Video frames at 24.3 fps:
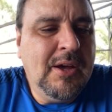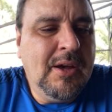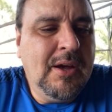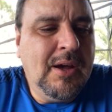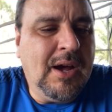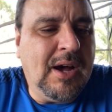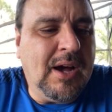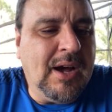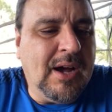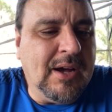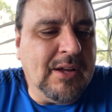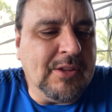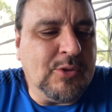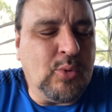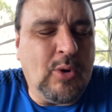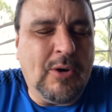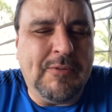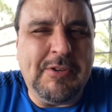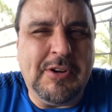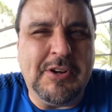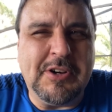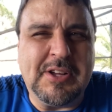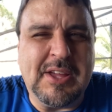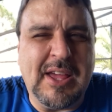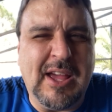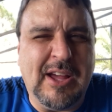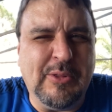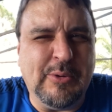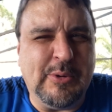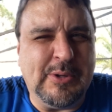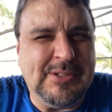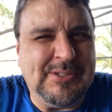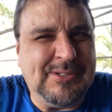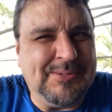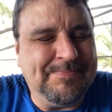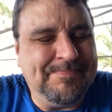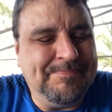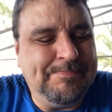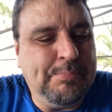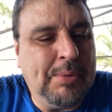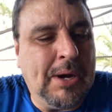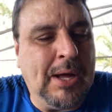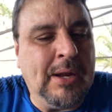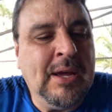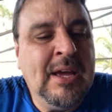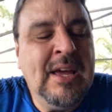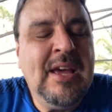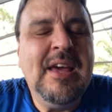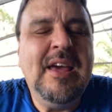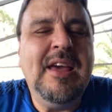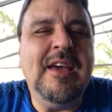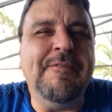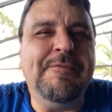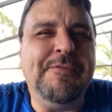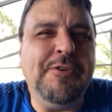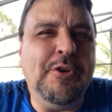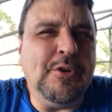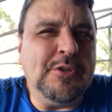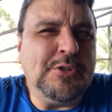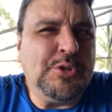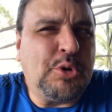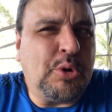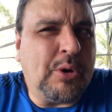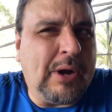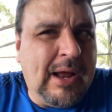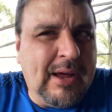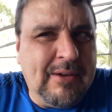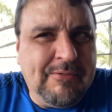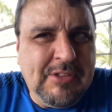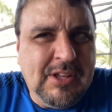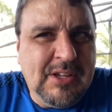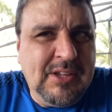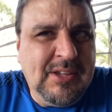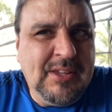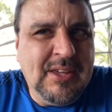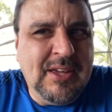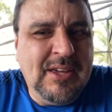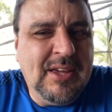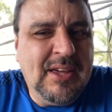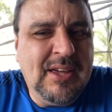1,200 calories. But if you're traveling,